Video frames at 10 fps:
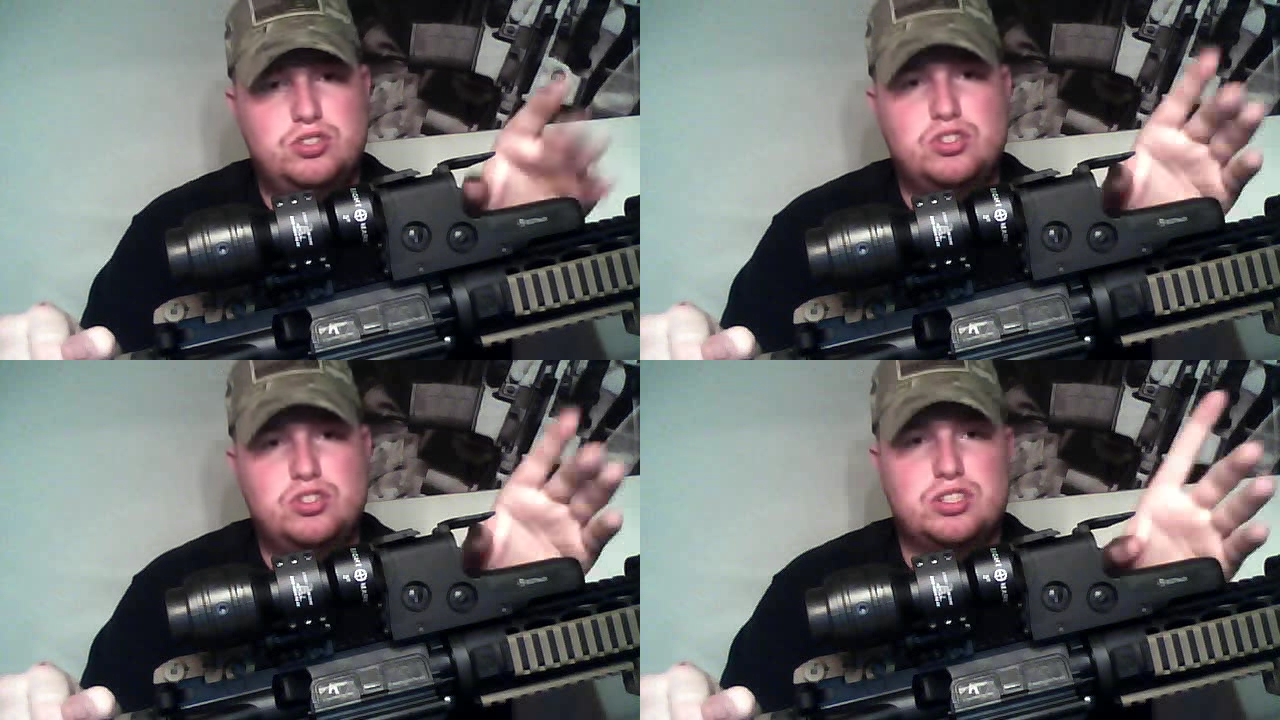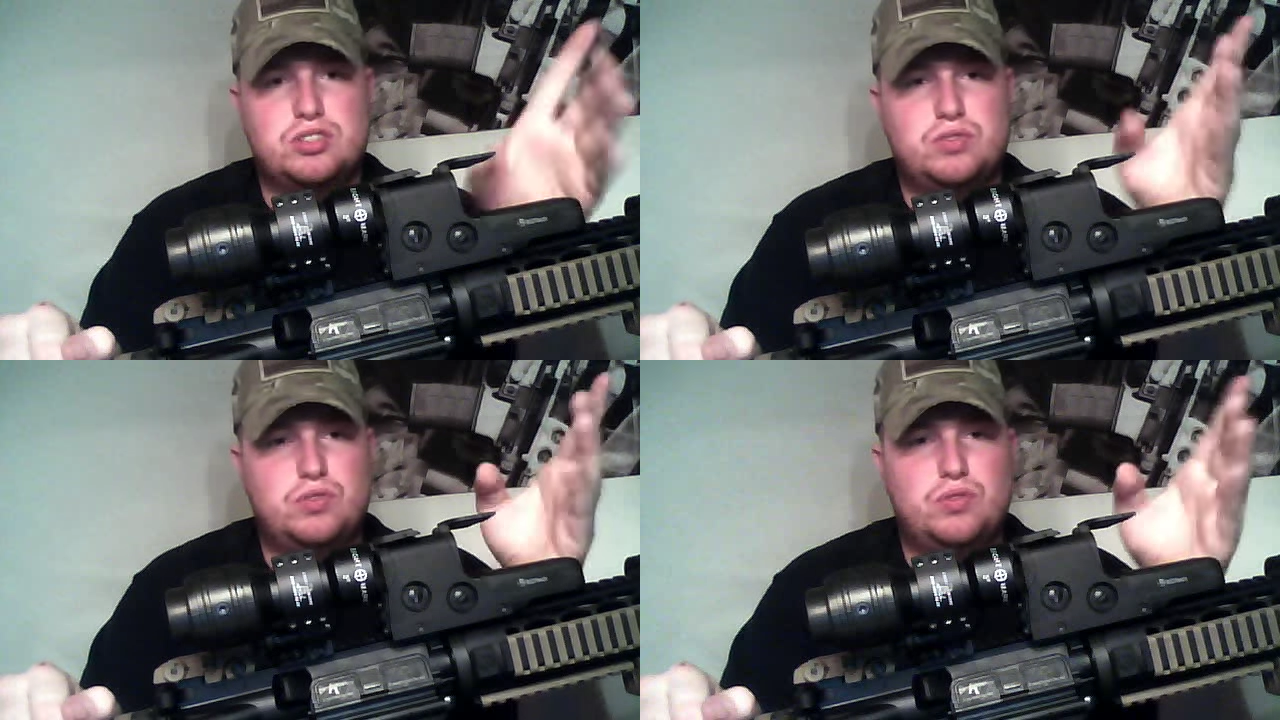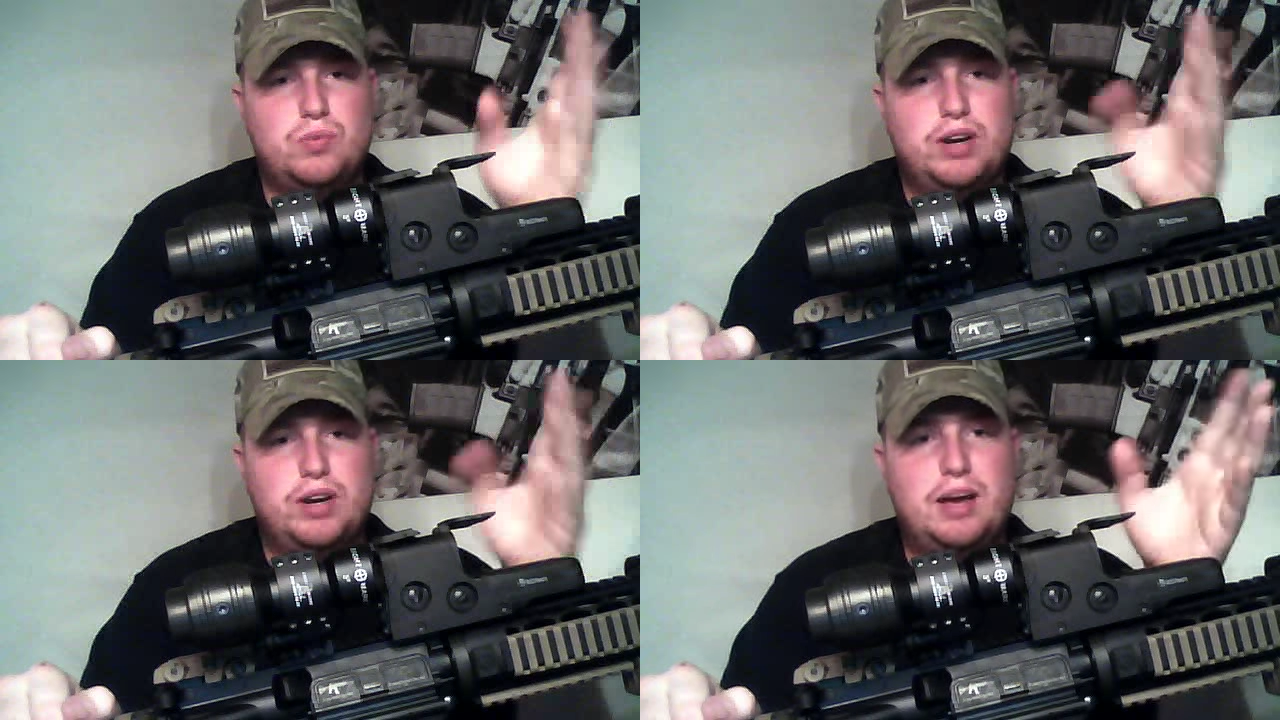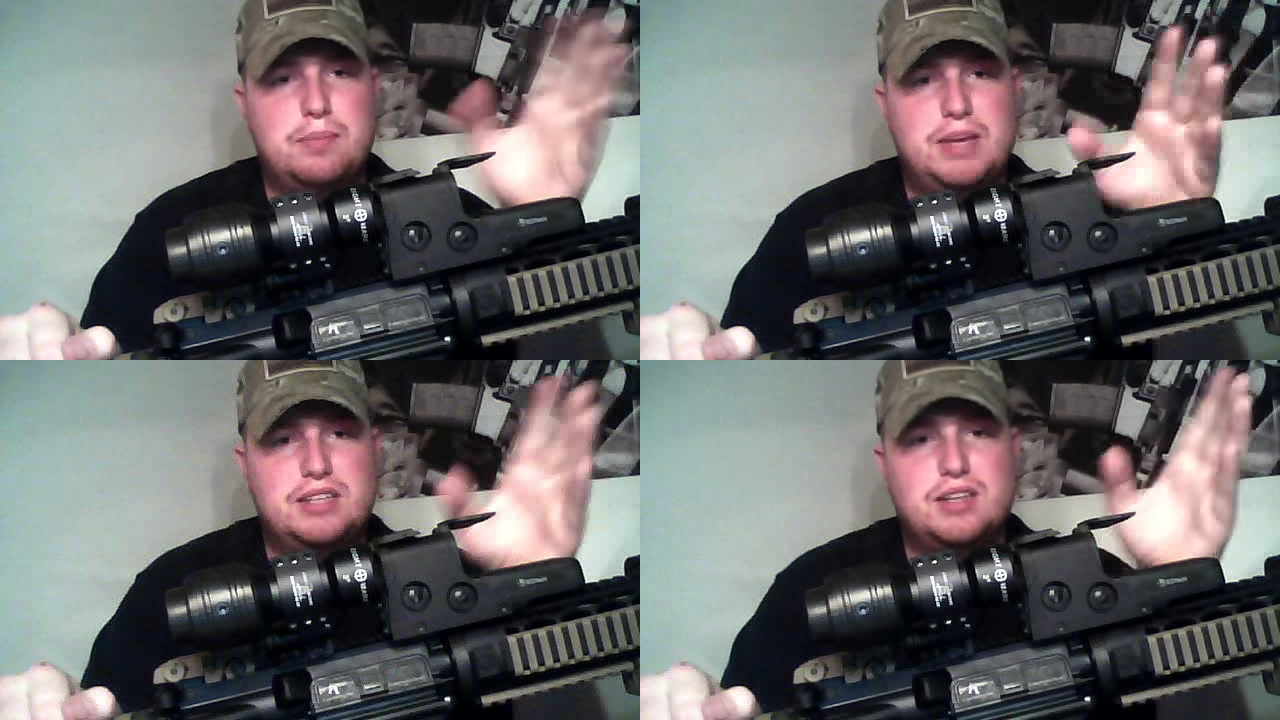Just what
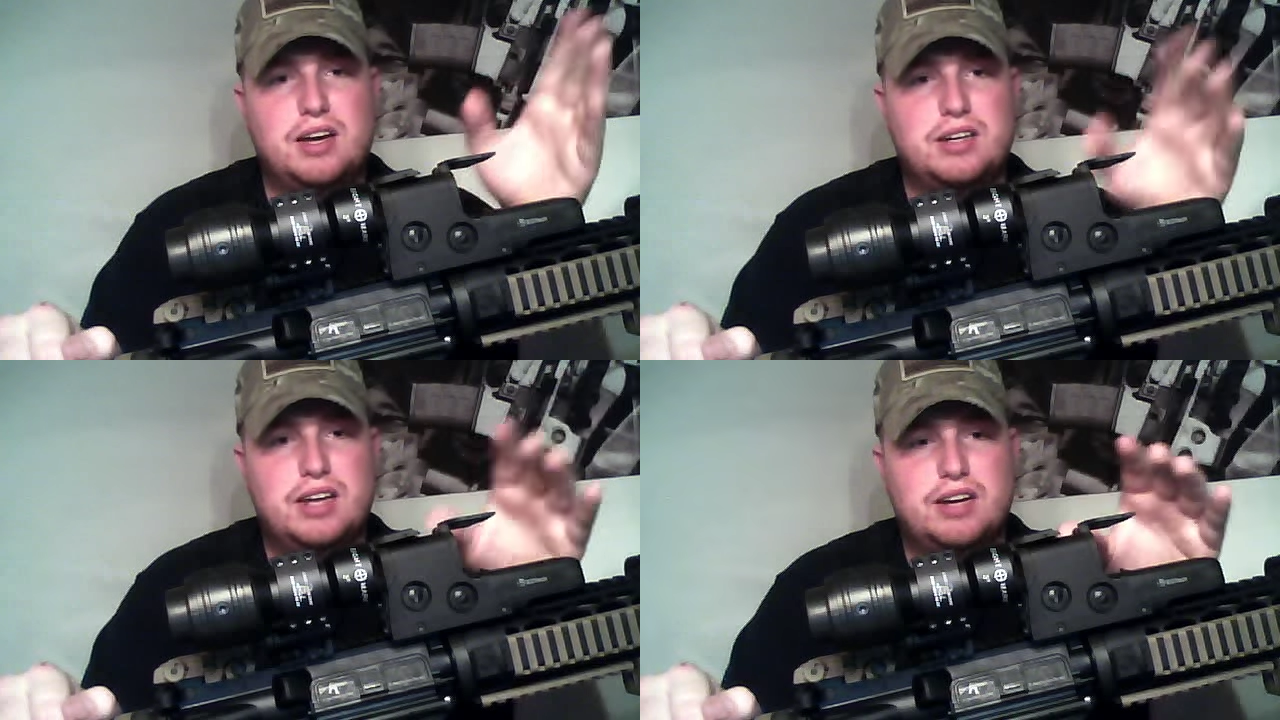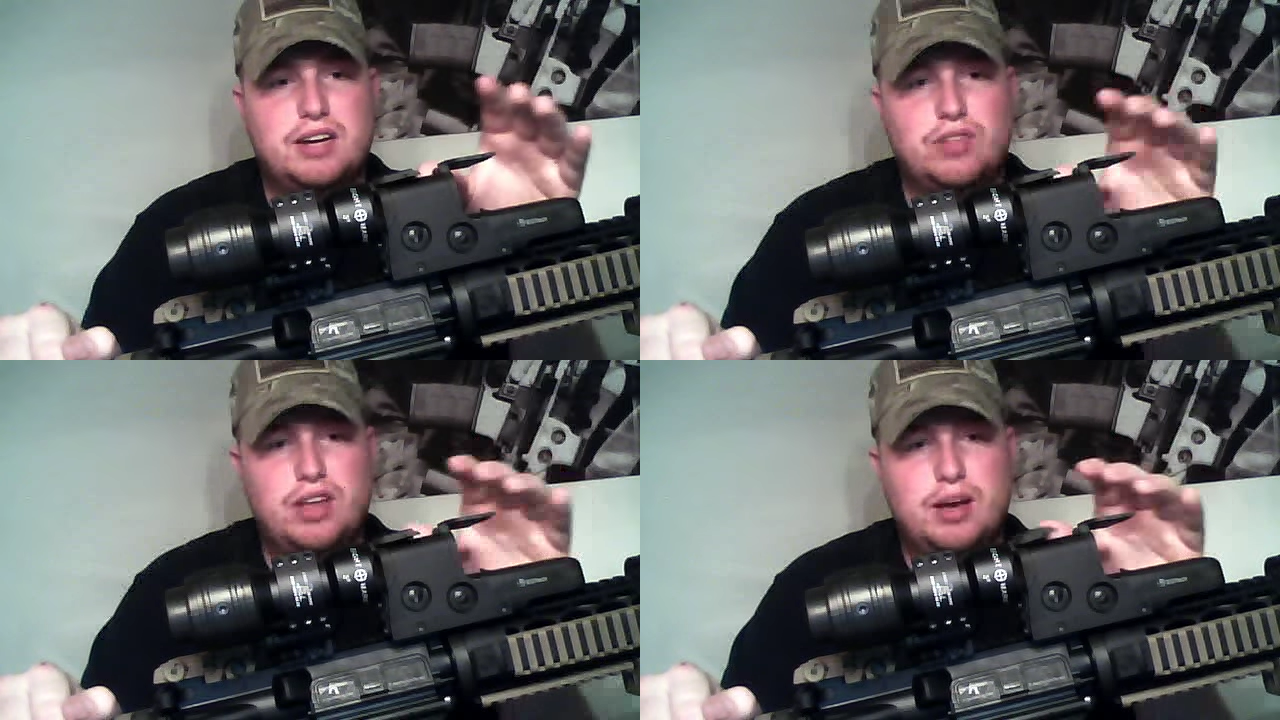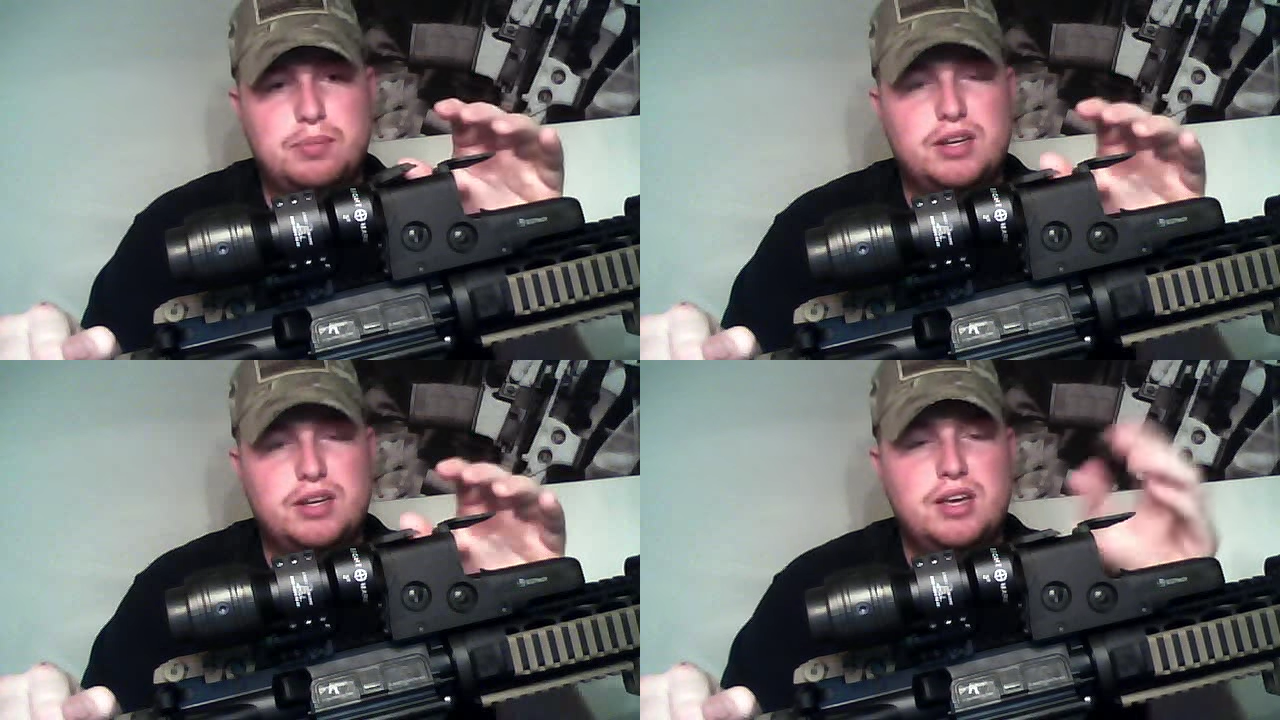makes contact for the optic.